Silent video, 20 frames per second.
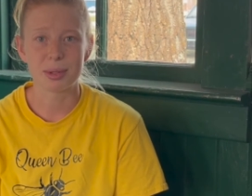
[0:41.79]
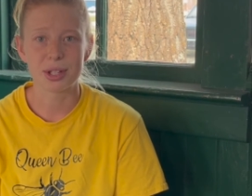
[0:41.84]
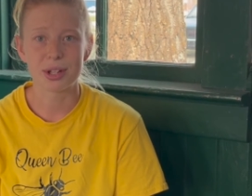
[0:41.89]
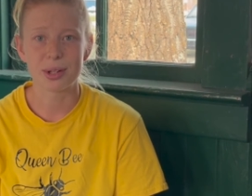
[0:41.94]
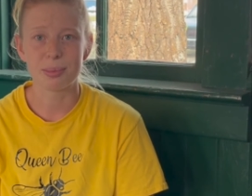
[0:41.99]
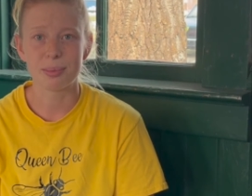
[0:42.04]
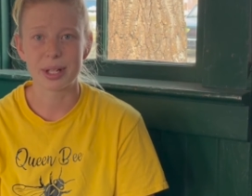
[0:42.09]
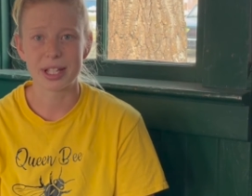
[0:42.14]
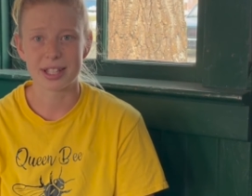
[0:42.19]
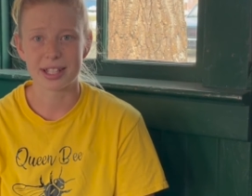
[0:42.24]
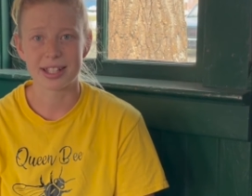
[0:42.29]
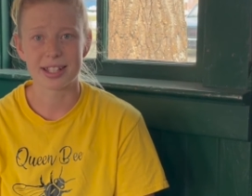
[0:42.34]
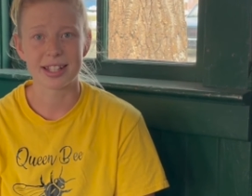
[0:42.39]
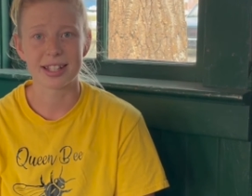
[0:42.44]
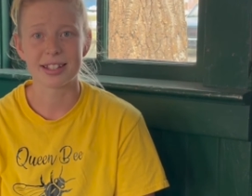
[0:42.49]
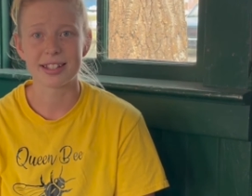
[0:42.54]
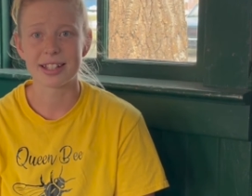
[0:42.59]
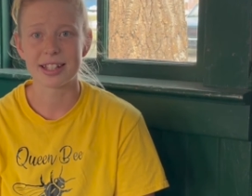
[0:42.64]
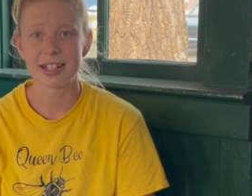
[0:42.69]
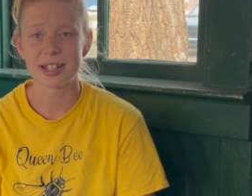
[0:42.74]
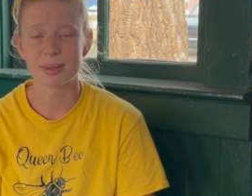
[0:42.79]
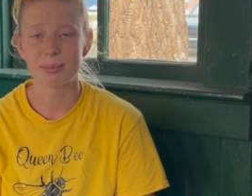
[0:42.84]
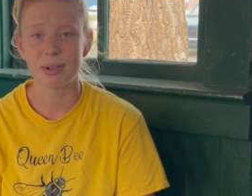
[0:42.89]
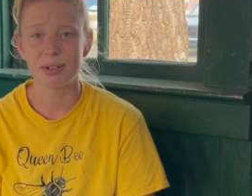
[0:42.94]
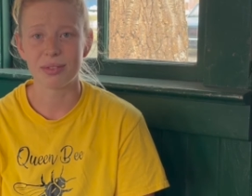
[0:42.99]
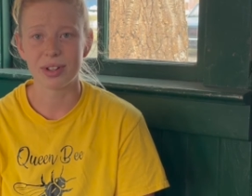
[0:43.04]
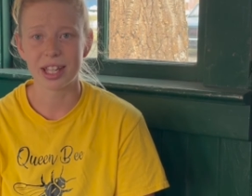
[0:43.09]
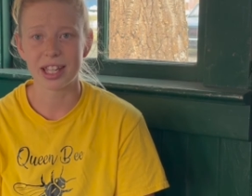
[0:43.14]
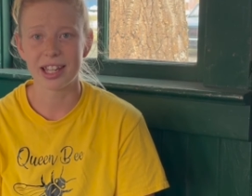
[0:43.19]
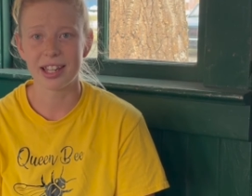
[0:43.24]
two businesses since
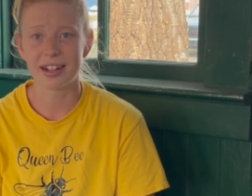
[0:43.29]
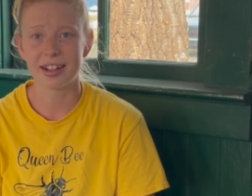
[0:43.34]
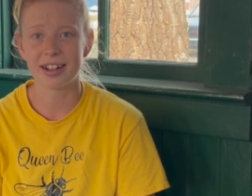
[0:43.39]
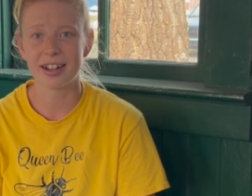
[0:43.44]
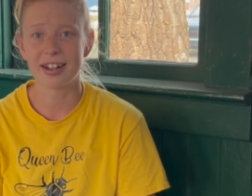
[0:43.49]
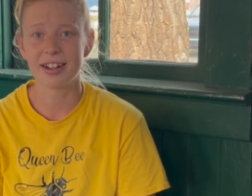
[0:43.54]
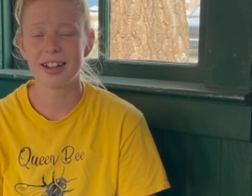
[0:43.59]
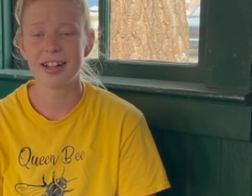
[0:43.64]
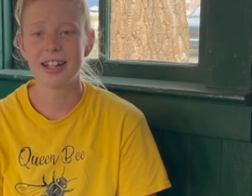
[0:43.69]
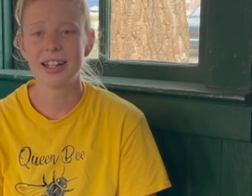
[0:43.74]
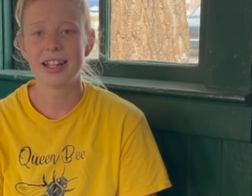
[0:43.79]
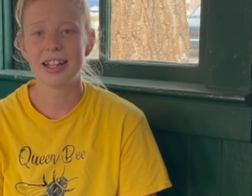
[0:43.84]
moving here,